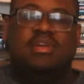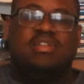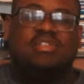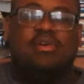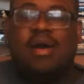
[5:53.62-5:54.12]

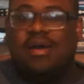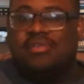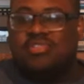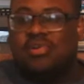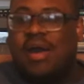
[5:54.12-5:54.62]

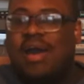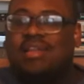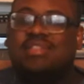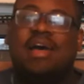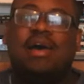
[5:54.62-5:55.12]
So Out
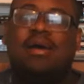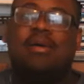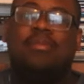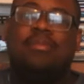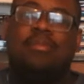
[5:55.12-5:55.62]
of Time